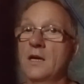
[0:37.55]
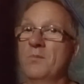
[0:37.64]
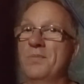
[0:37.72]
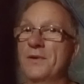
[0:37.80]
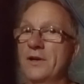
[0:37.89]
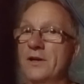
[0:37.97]

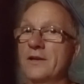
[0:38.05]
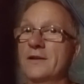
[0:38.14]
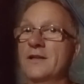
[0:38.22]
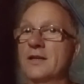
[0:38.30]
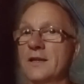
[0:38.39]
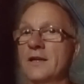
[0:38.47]

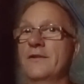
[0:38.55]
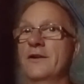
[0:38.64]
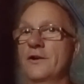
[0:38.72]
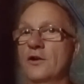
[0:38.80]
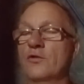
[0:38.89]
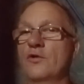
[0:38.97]
But
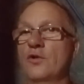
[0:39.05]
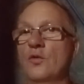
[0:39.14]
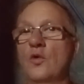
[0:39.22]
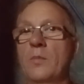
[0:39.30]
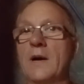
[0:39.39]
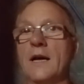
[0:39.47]
they're not
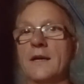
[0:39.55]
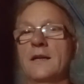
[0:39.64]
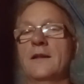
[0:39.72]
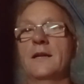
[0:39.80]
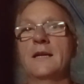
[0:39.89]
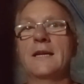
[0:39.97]
too bad
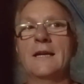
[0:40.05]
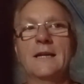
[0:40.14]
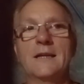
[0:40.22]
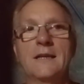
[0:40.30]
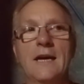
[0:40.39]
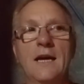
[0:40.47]
in the
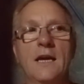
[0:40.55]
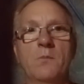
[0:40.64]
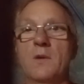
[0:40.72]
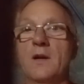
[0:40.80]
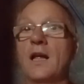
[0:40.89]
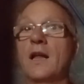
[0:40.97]

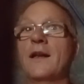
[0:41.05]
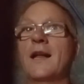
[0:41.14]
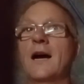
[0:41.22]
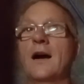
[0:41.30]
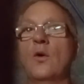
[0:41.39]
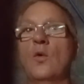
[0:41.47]
daytime.
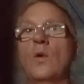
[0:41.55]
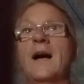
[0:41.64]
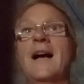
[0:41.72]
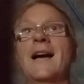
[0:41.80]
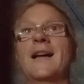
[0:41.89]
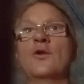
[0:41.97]
Now,
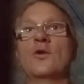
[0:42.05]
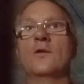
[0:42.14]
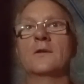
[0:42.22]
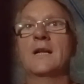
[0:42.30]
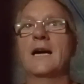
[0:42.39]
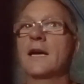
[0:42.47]
I
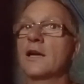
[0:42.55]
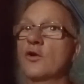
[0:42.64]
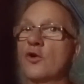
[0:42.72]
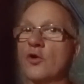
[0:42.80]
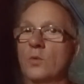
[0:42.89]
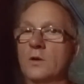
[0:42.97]
don't like
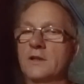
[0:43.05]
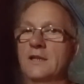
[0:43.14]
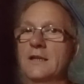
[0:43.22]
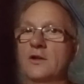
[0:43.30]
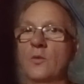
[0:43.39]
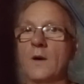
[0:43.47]

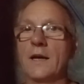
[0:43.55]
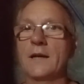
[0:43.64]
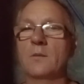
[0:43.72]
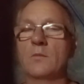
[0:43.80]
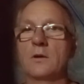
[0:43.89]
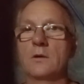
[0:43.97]
cruelty to
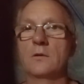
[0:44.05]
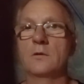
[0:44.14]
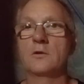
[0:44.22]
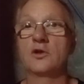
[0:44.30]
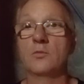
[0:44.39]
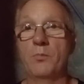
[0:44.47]

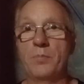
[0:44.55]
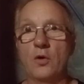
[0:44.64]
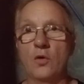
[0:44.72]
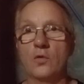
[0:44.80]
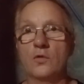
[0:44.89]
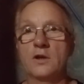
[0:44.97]
animals,
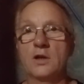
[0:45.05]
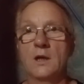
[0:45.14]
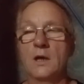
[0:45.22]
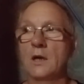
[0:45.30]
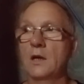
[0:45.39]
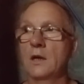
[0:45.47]
but
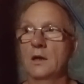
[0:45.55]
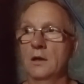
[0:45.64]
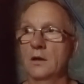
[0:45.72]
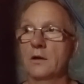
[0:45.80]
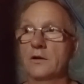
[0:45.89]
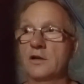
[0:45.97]

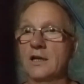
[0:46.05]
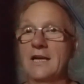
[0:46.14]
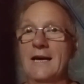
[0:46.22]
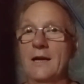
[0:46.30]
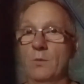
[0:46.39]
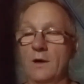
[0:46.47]

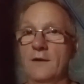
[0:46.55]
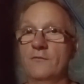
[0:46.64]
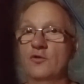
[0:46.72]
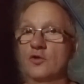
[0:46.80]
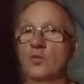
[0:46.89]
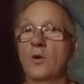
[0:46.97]
tonight when
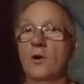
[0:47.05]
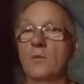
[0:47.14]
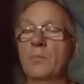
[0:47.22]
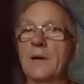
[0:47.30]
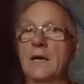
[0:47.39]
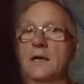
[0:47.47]
I've just
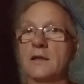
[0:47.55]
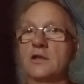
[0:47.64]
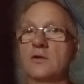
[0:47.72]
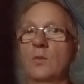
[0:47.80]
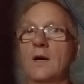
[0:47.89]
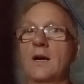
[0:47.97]
walked
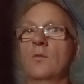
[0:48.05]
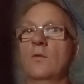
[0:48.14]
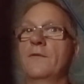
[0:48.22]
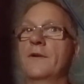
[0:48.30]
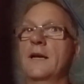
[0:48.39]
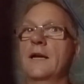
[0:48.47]
past, wow,
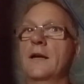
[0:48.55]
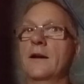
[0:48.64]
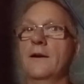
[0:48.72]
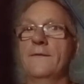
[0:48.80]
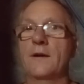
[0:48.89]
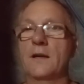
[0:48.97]

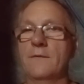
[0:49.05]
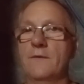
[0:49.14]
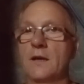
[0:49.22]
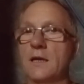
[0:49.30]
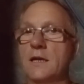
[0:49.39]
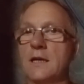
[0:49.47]
very, very,
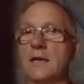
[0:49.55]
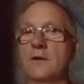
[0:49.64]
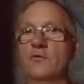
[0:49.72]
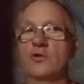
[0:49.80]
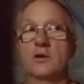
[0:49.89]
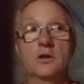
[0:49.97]
very
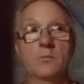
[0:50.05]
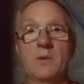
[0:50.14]
dangerous.